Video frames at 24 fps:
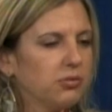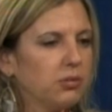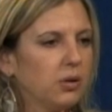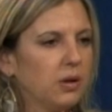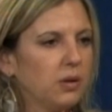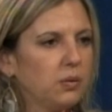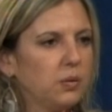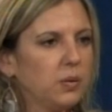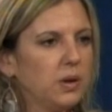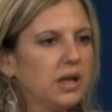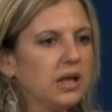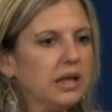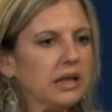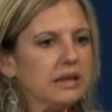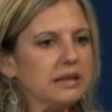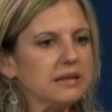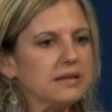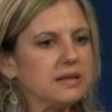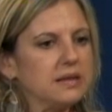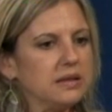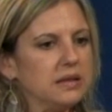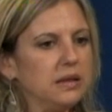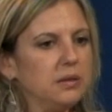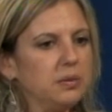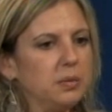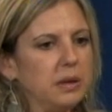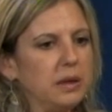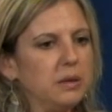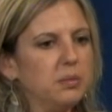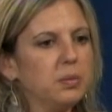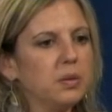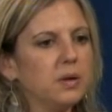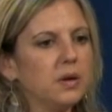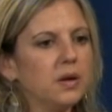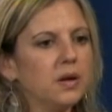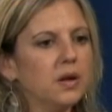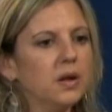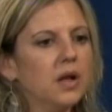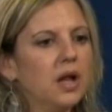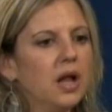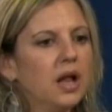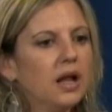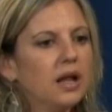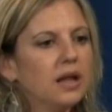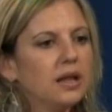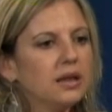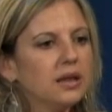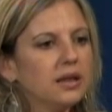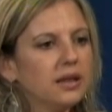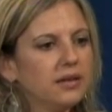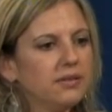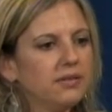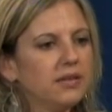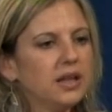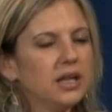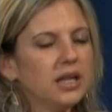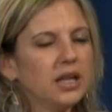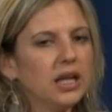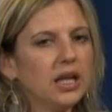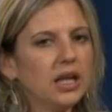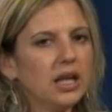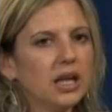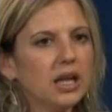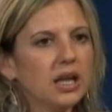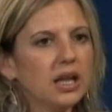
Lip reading: When we can see people living